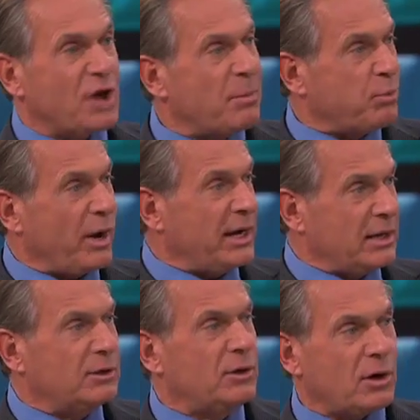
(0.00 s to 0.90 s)
operating
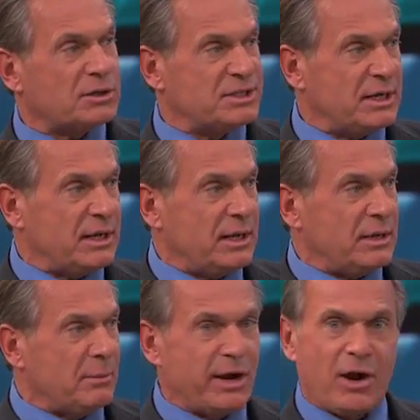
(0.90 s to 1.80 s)
in New York City
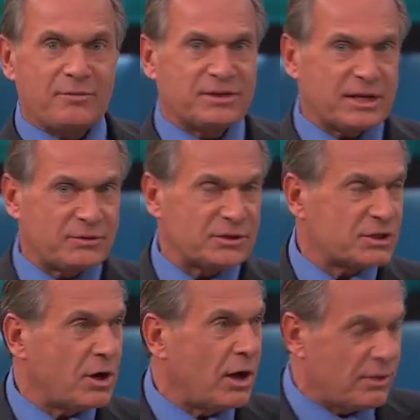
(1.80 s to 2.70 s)
in my office. I get this
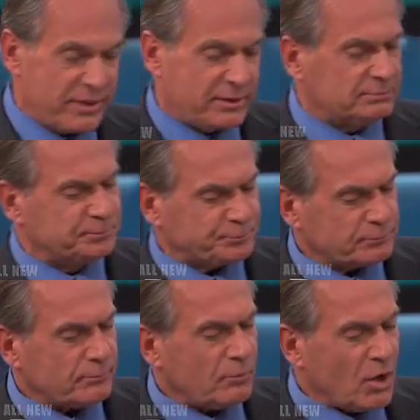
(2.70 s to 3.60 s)
call that
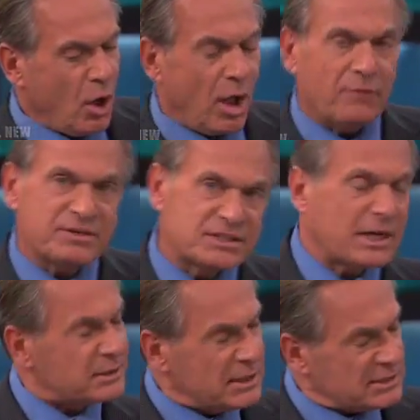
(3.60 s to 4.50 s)
all of a
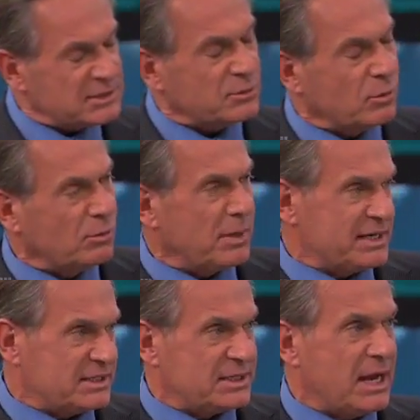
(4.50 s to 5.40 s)
sudden at school, my
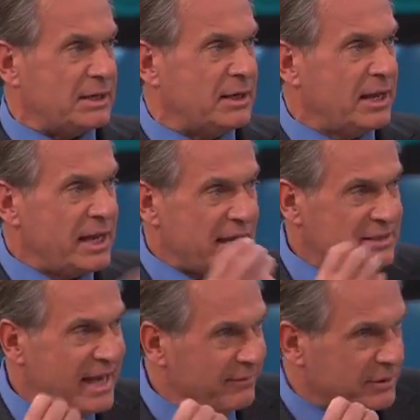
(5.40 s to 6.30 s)
son
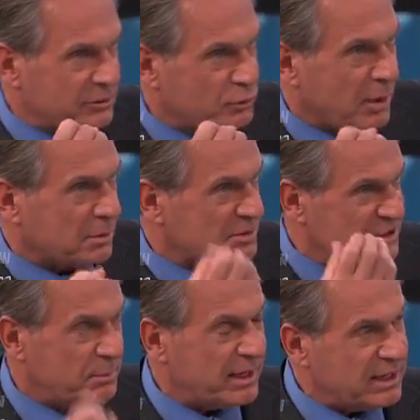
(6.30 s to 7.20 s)
is having trouble
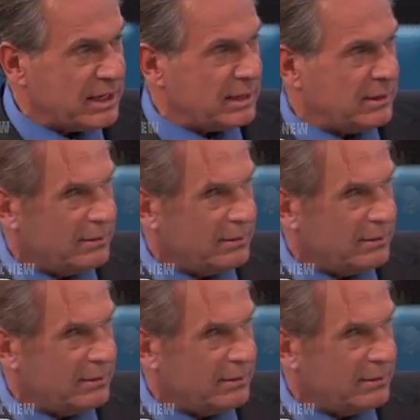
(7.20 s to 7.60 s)
speaking,